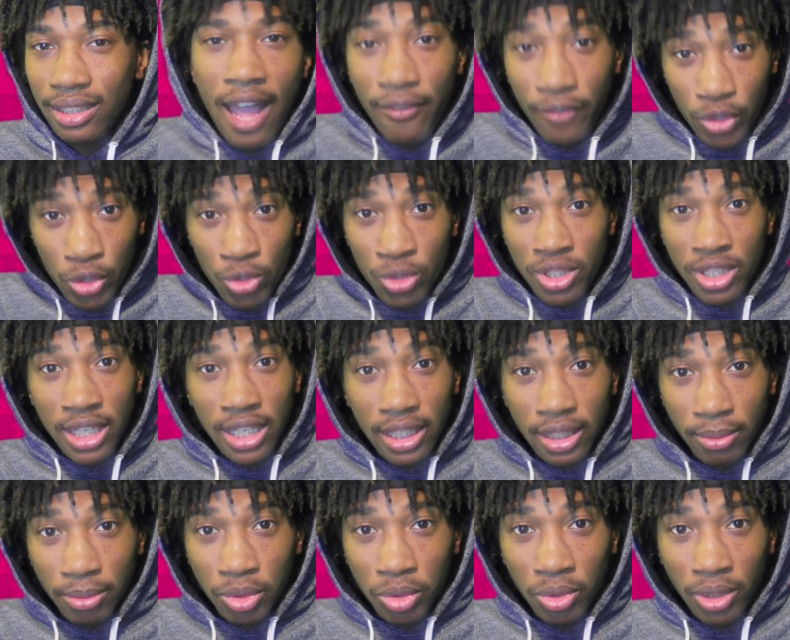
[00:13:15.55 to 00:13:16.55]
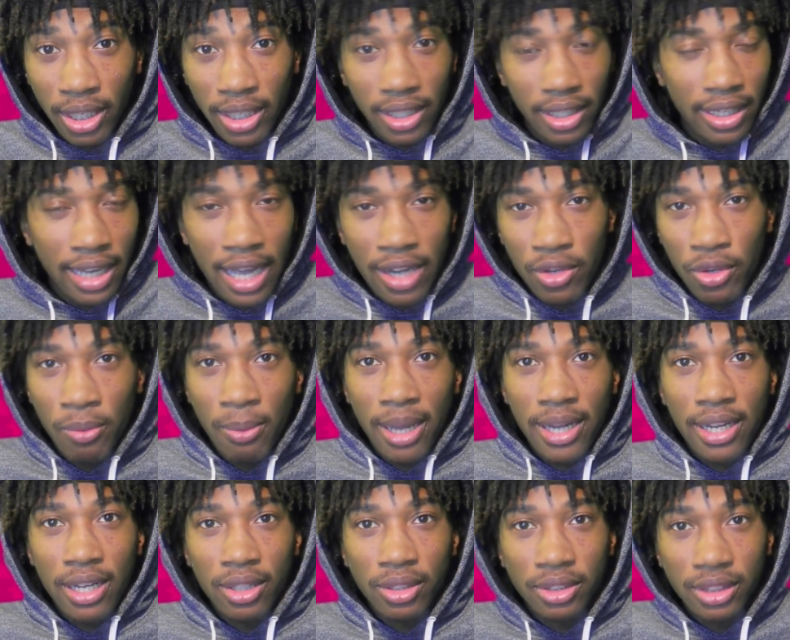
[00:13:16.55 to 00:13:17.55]
Have you seen them two lately? Not
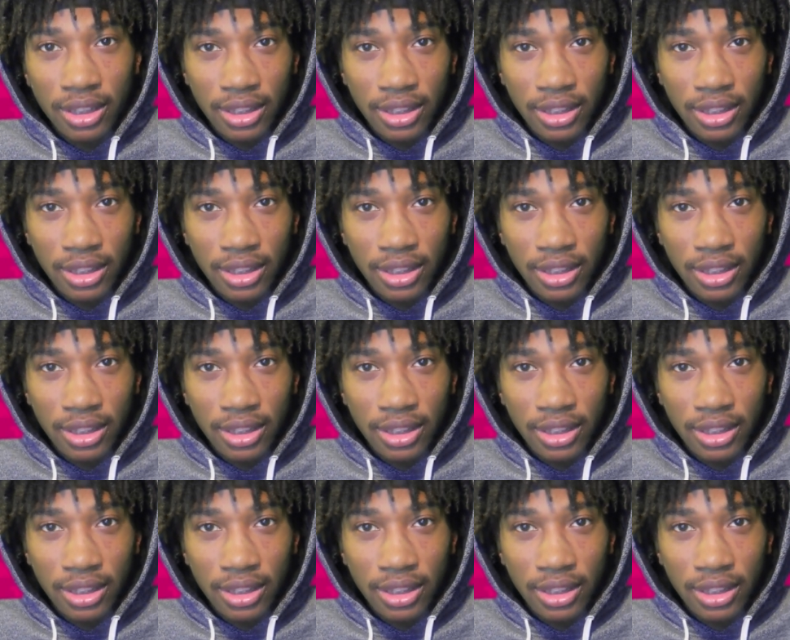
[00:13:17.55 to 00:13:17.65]
nobody else.